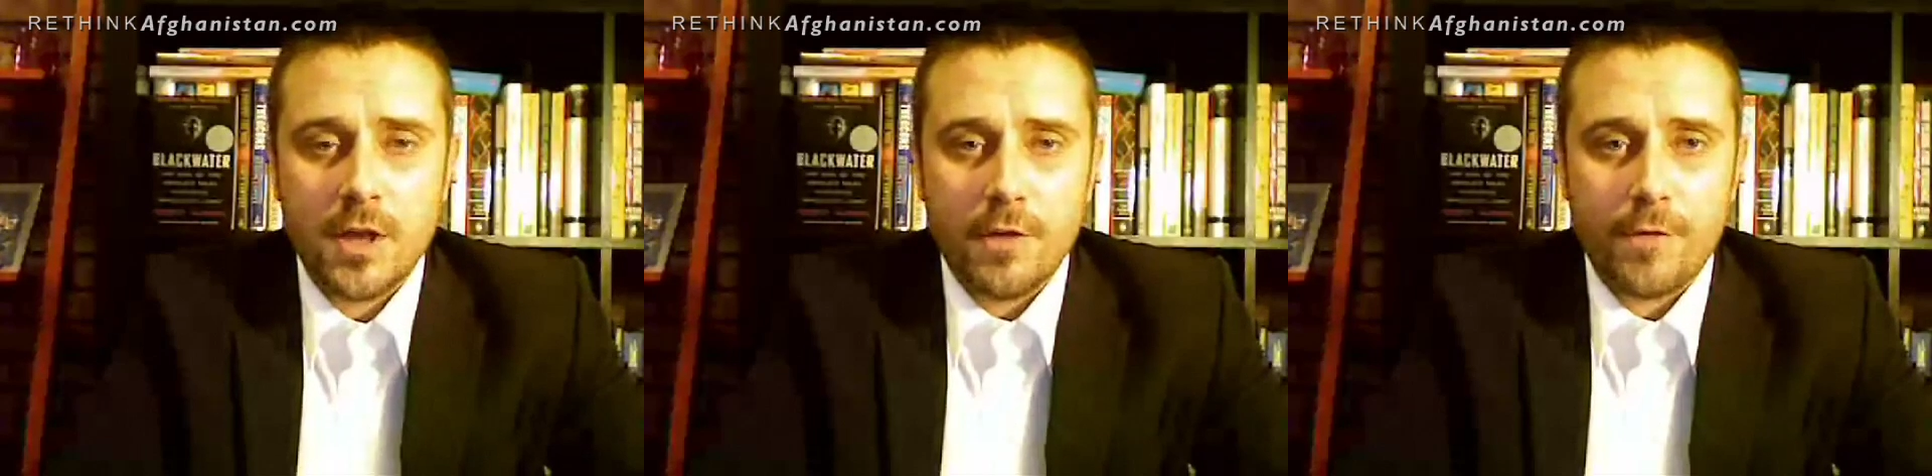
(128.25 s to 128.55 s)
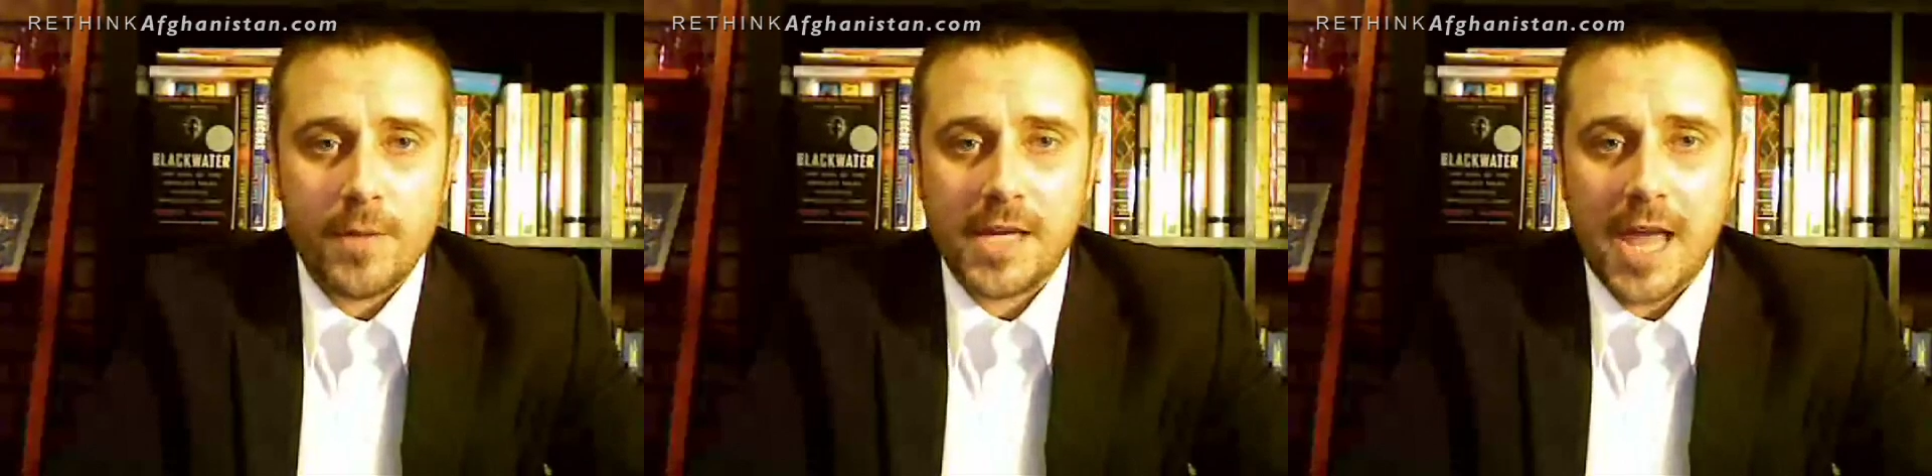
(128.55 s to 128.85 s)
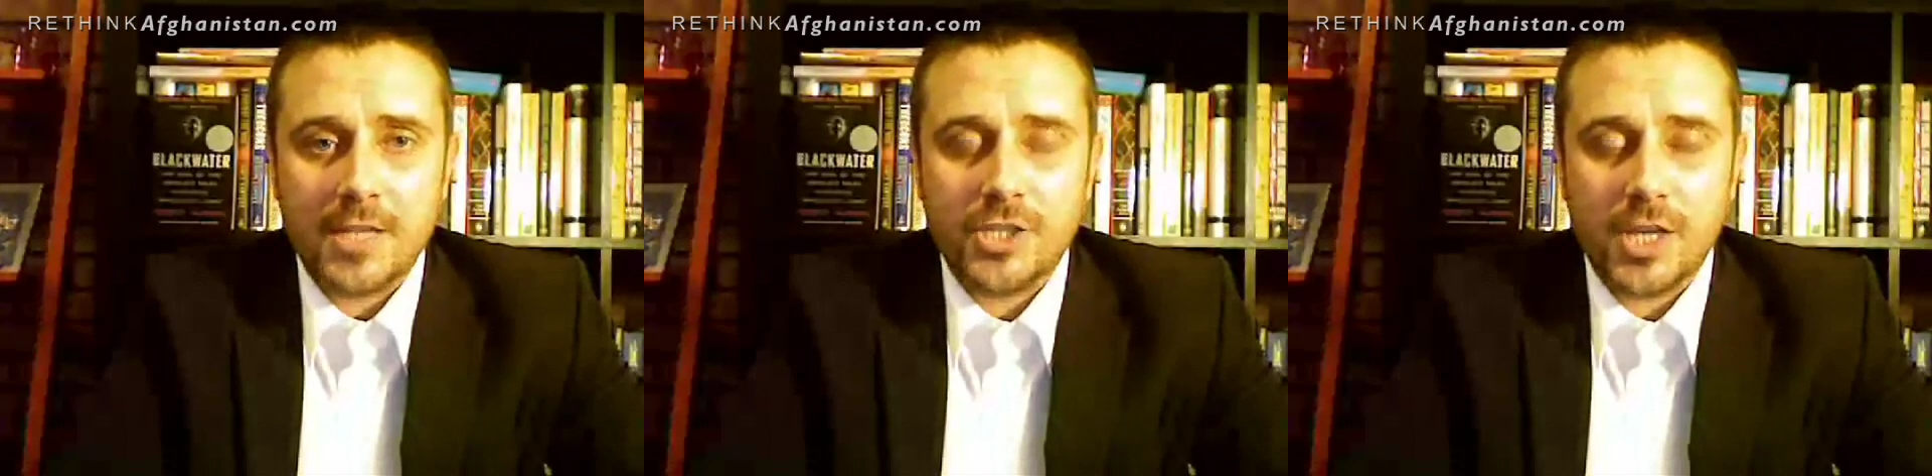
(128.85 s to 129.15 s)
from
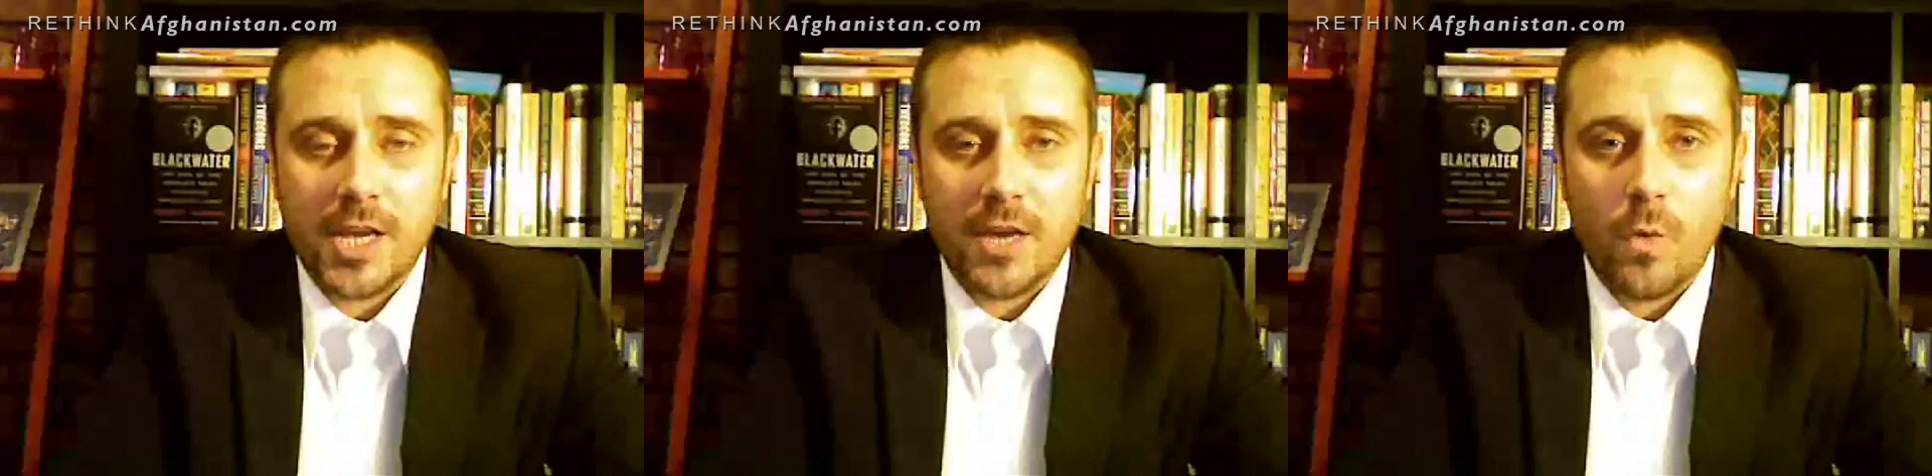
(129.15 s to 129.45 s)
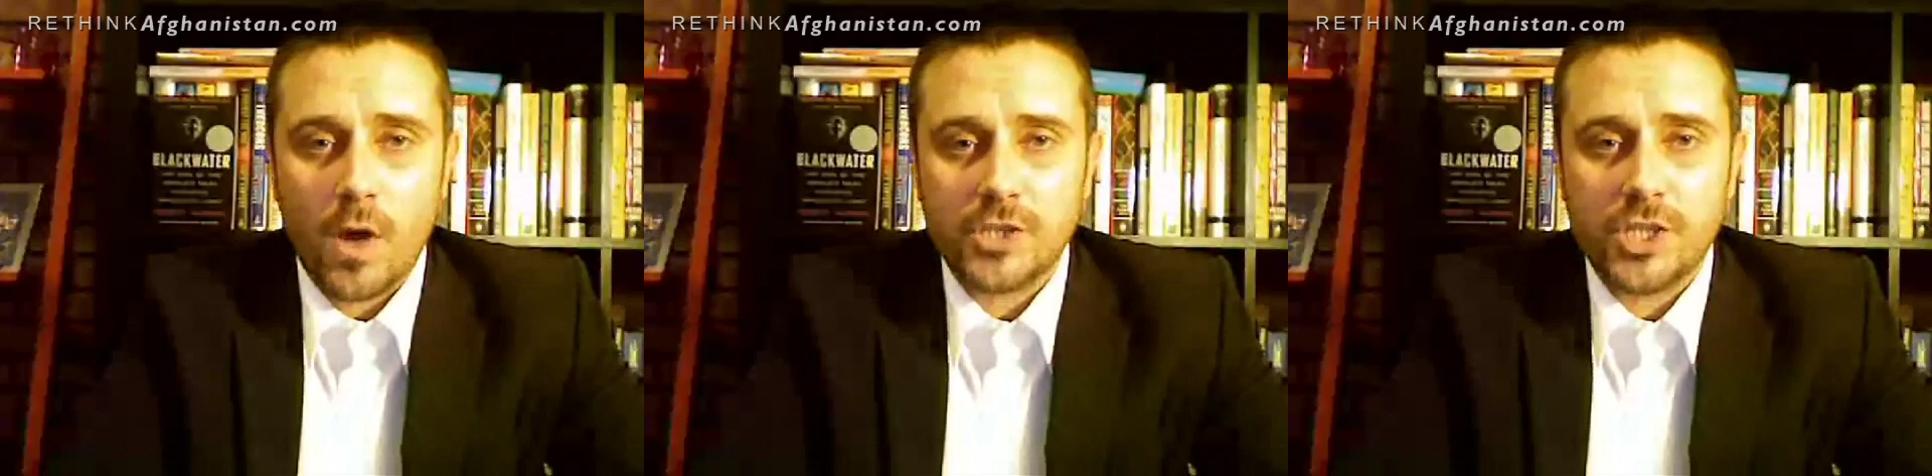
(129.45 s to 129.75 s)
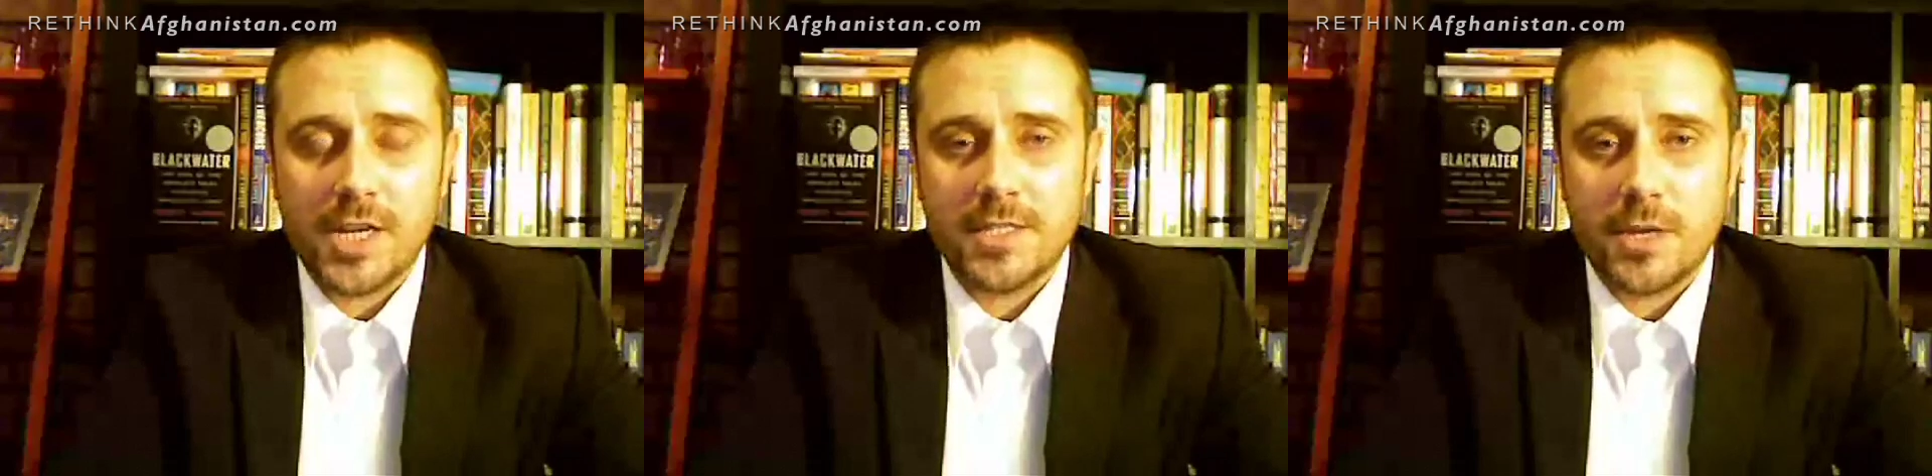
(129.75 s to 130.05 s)
engaging in what
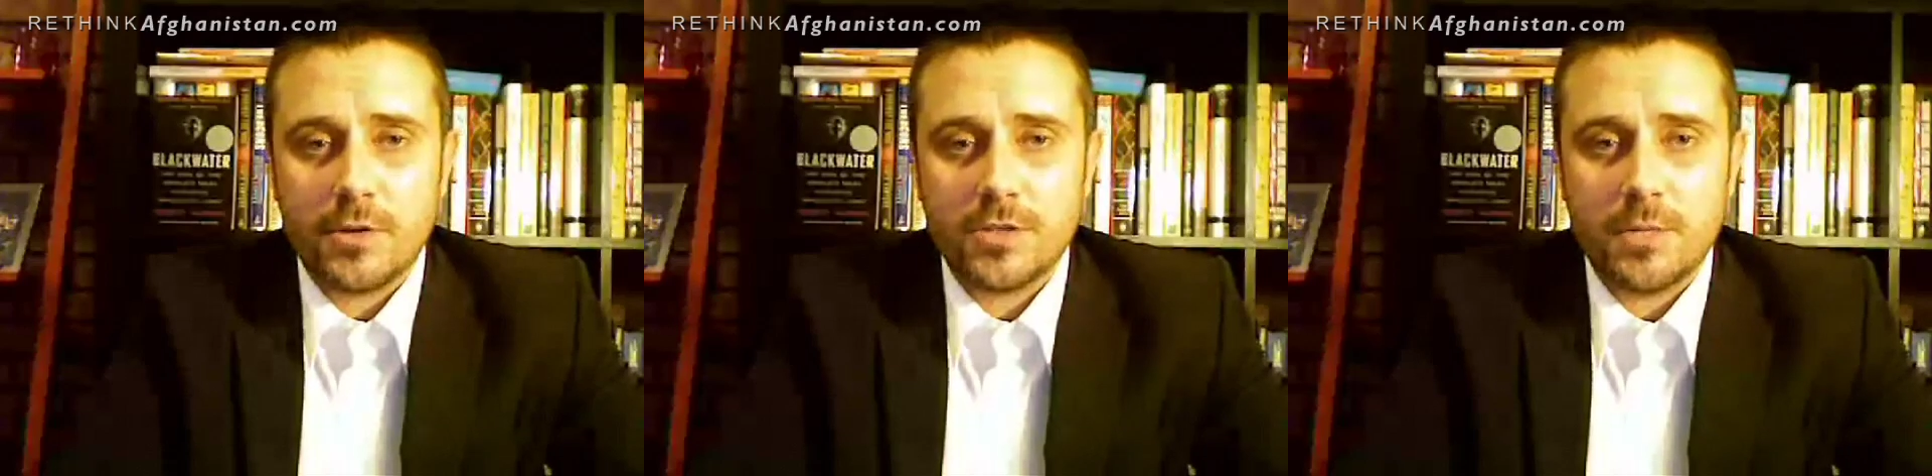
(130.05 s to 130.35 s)
she considers